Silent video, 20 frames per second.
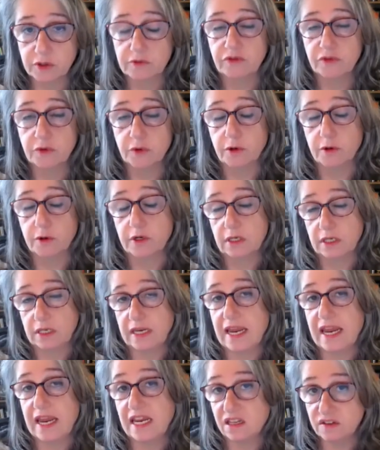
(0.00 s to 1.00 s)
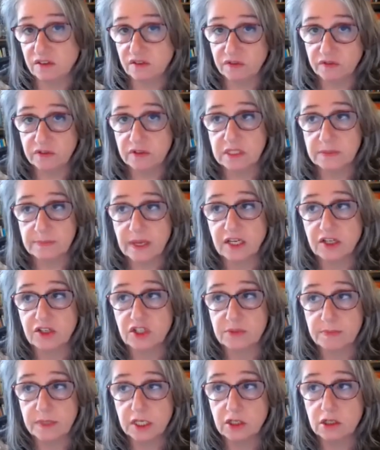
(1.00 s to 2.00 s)
for native Spanish
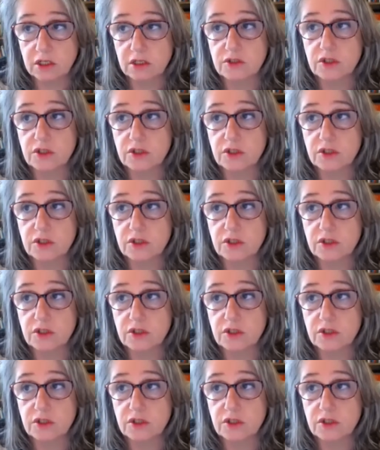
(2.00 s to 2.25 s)
speakers